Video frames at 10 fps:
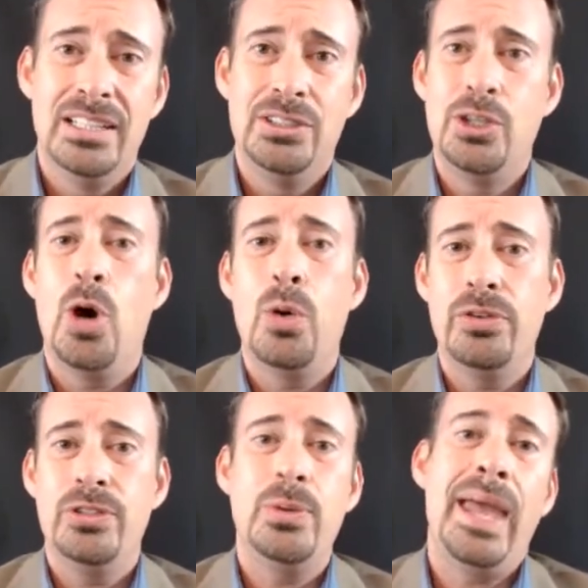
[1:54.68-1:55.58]

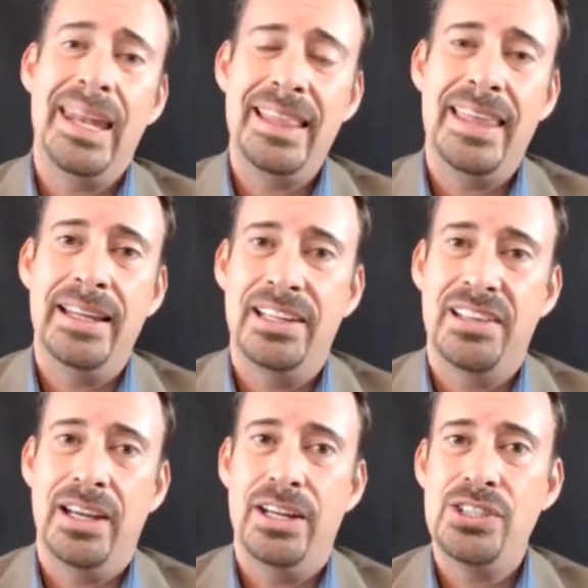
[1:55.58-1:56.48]
Don't do anything that's
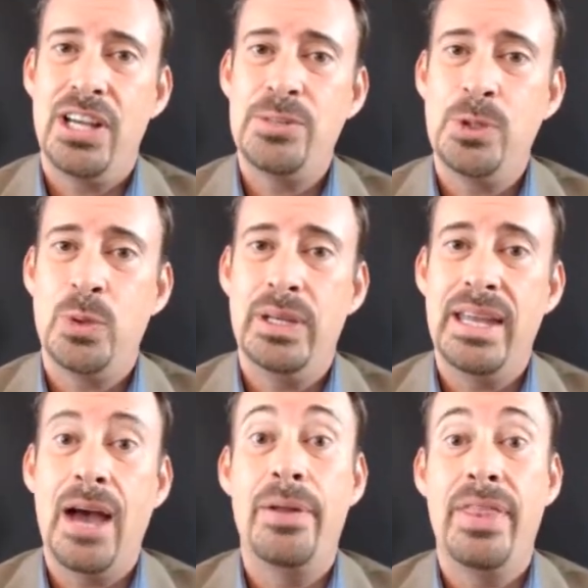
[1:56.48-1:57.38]
going to change between
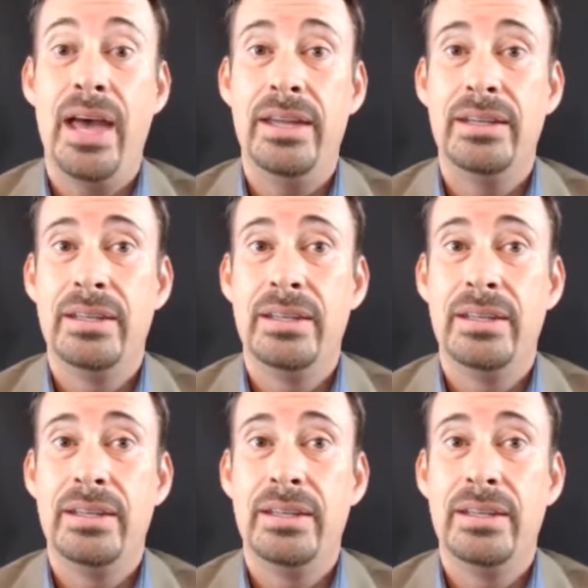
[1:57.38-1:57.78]
now and then.